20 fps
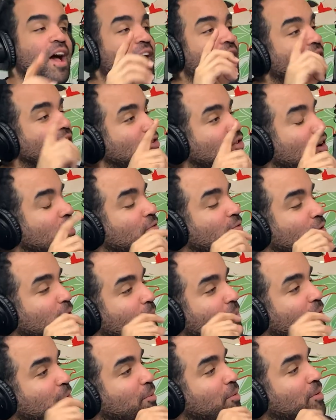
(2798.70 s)
thought for a
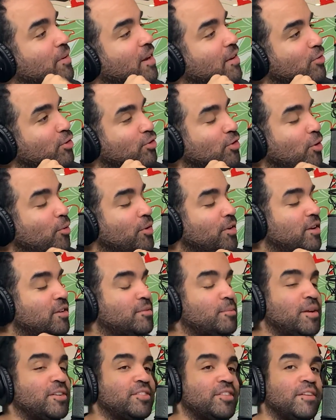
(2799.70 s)
minute we were going to have a show where he doesn't
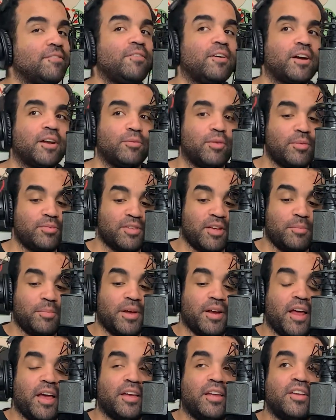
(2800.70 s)
mention that website, but
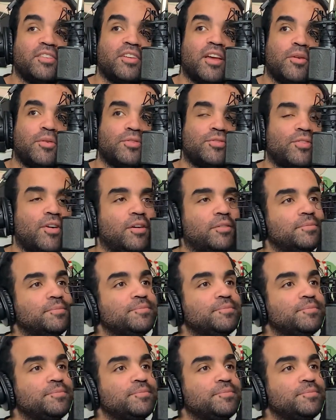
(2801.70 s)
I guess I was wrong.